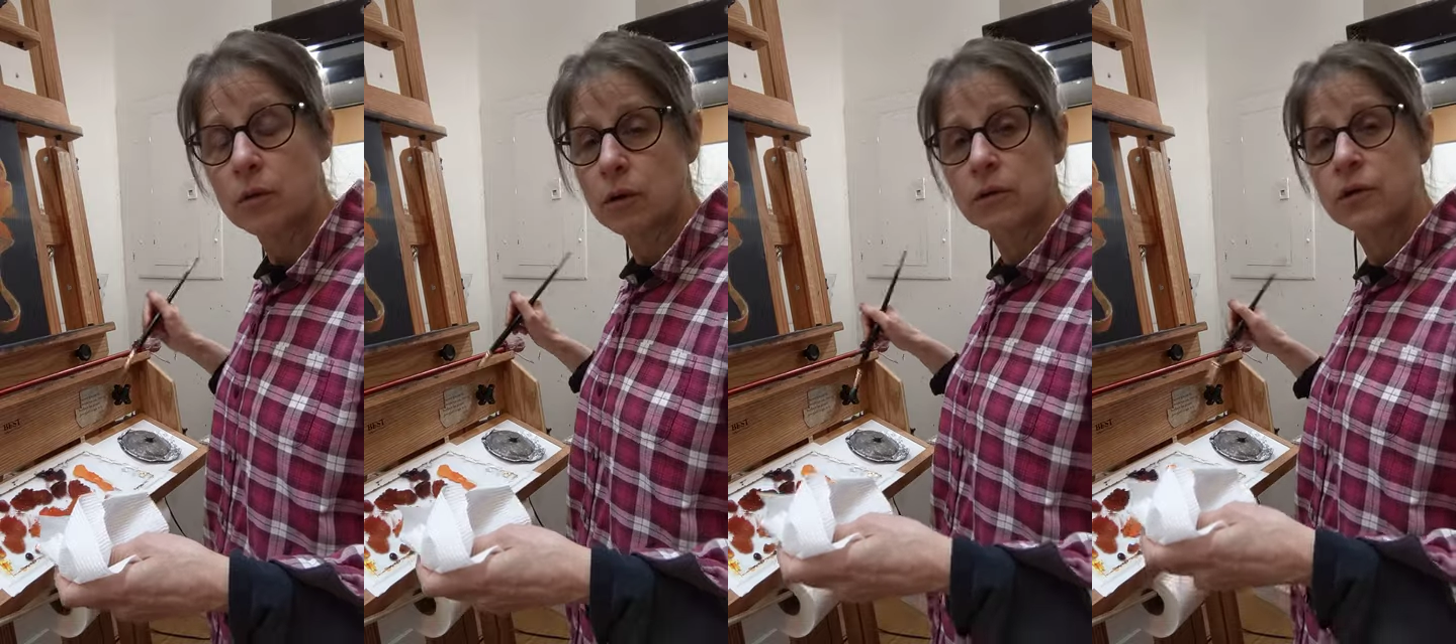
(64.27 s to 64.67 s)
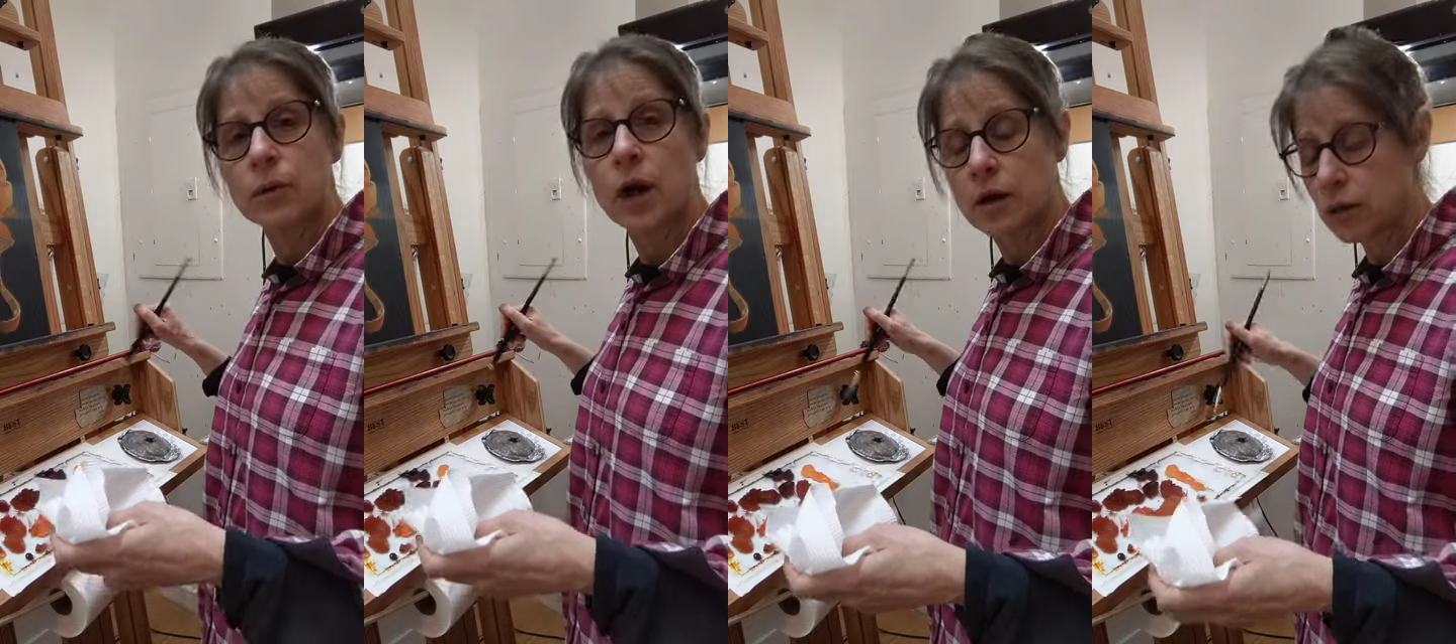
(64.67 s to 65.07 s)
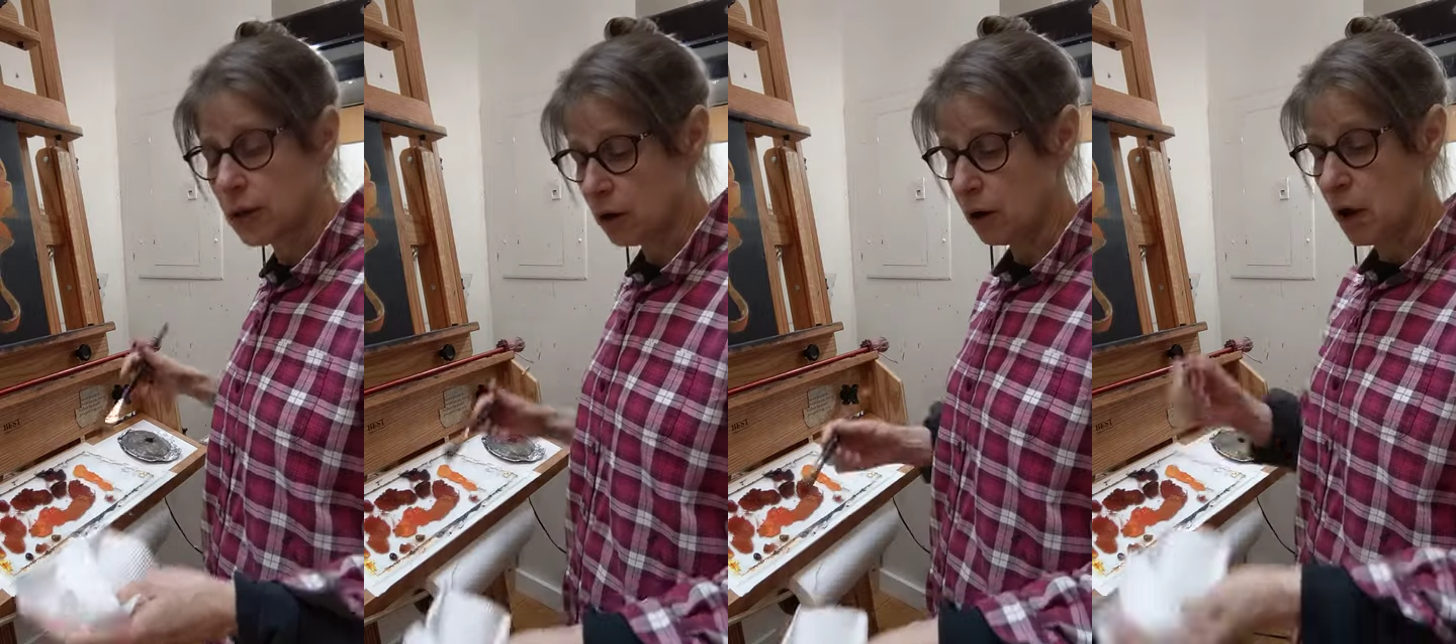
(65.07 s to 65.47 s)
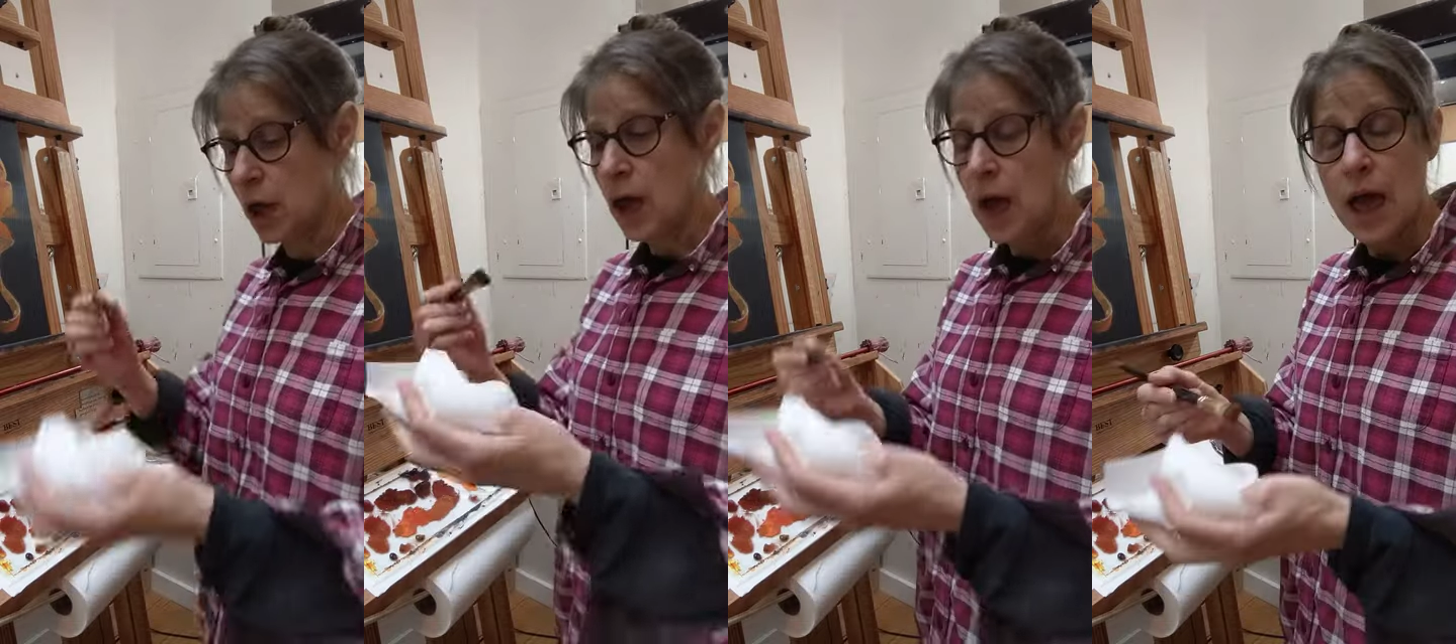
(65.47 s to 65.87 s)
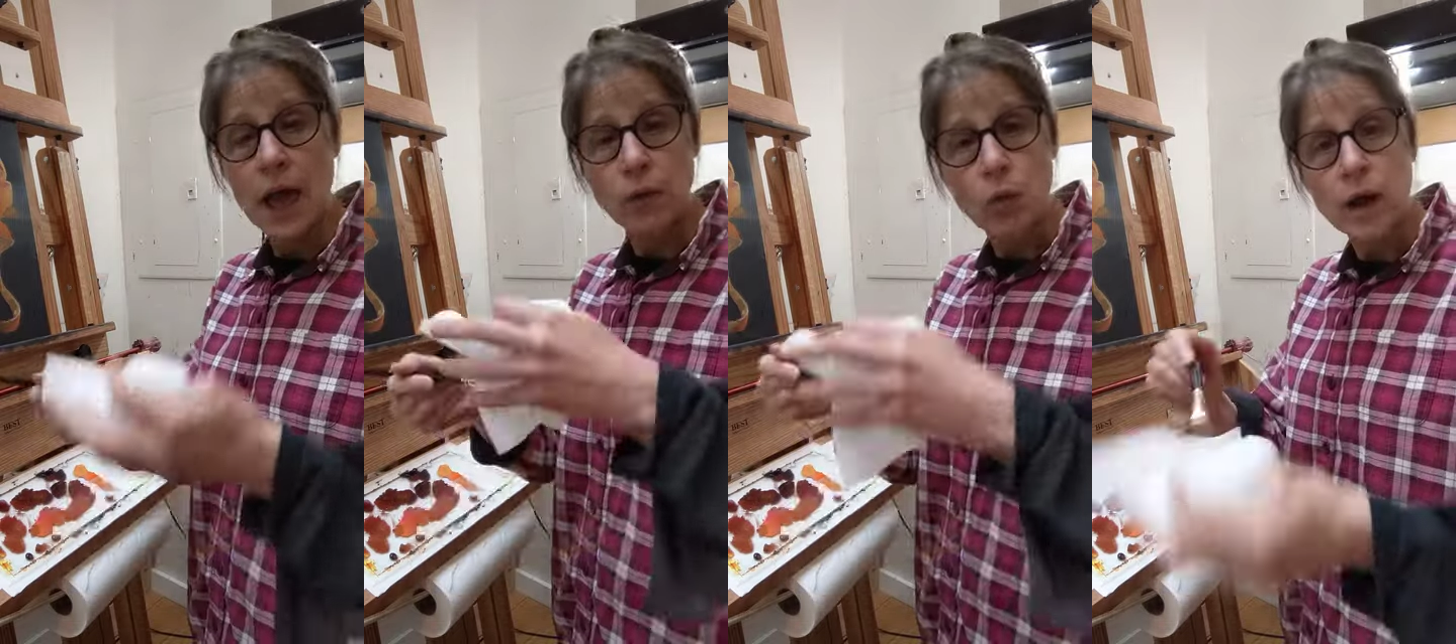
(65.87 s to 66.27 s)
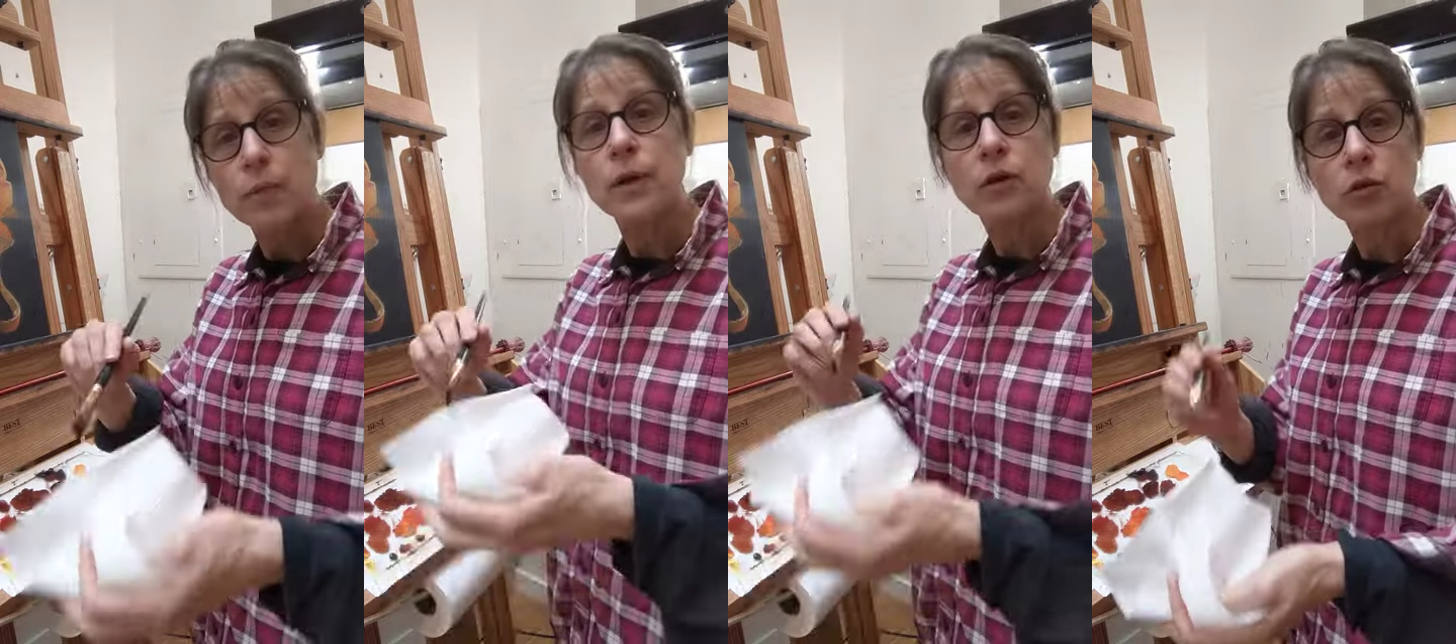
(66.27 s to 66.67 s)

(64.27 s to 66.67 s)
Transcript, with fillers: or some kind of thinner and wiping